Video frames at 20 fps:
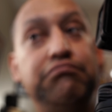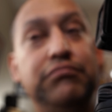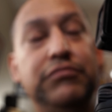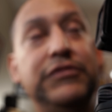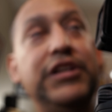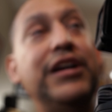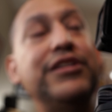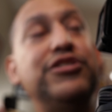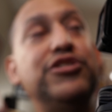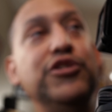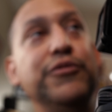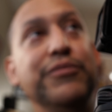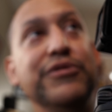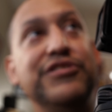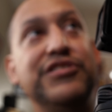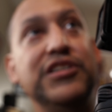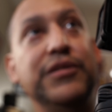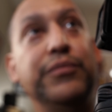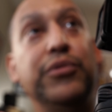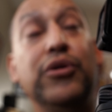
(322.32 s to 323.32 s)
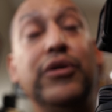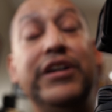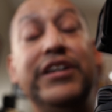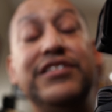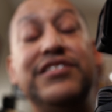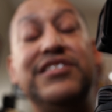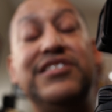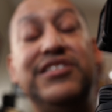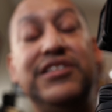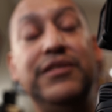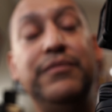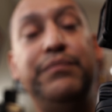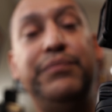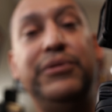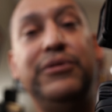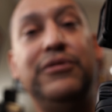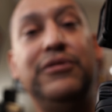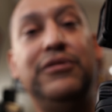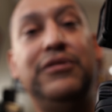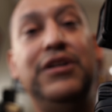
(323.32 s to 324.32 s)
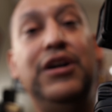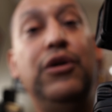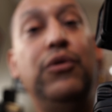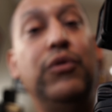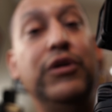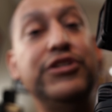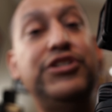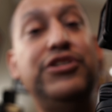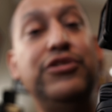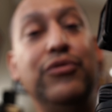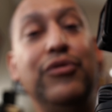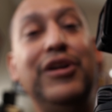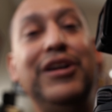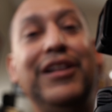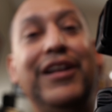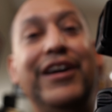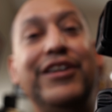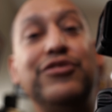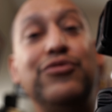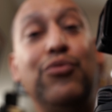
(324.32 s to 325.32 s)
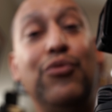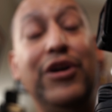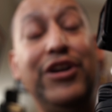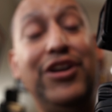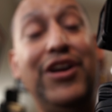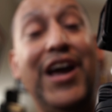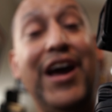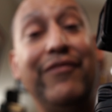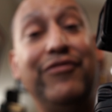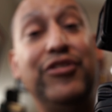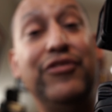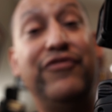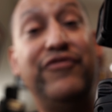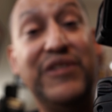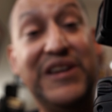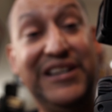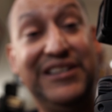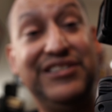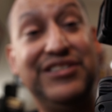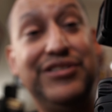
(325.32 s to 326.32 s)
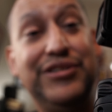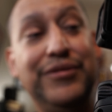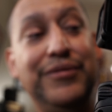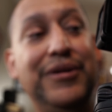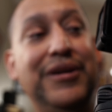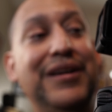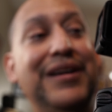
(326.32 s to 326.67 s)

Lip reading: not super simple. It's simple once you realize what you have to fix.